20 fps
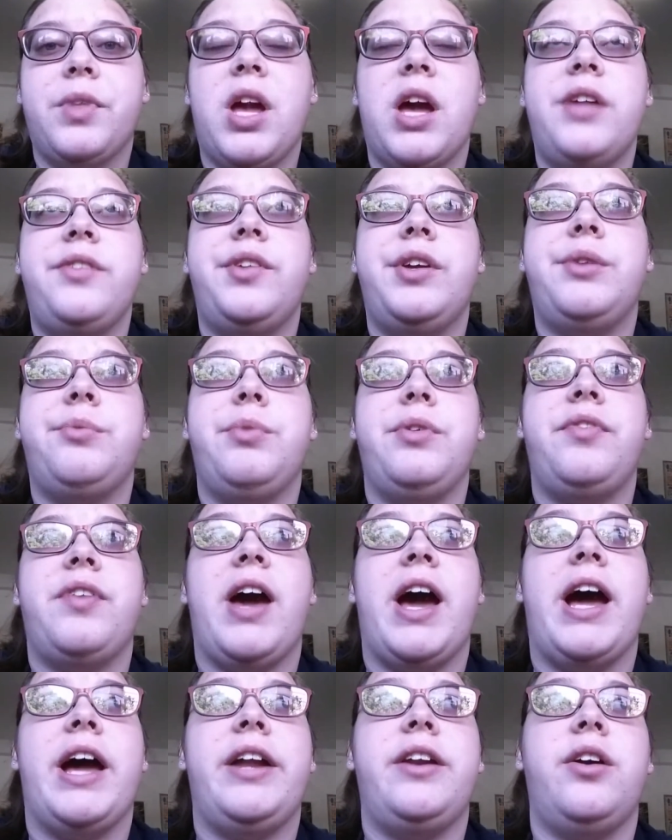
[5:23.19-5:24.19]
and then we've
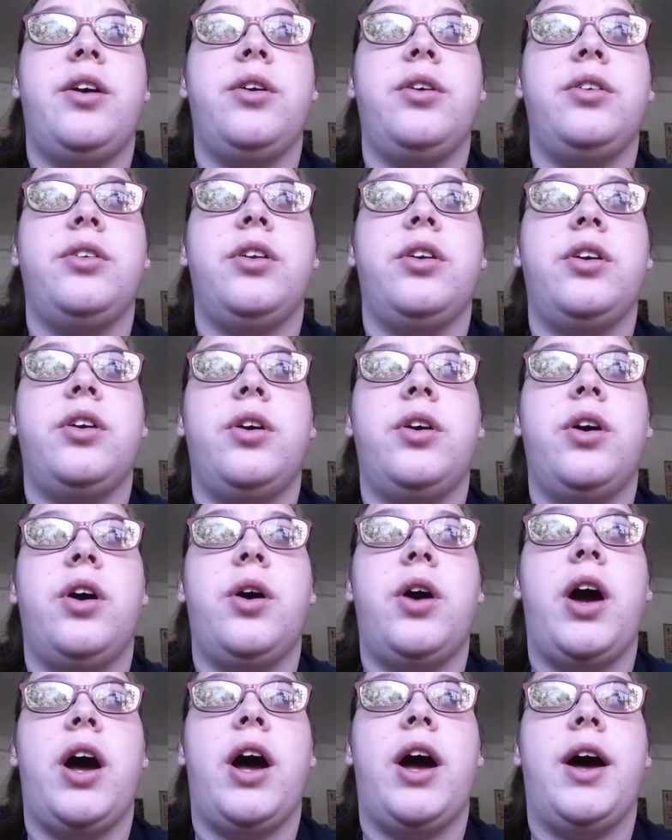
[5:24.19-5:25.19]
had
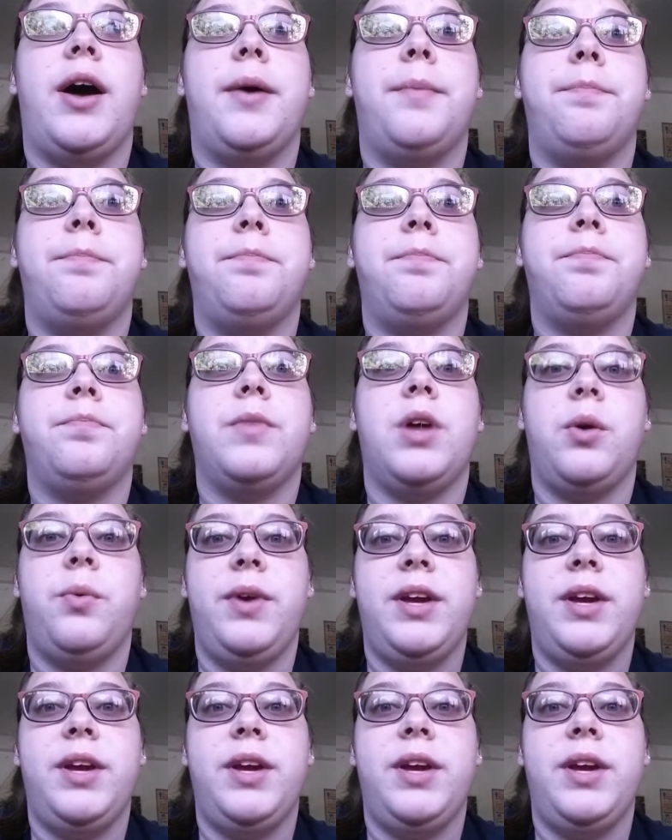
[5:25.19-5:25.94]
a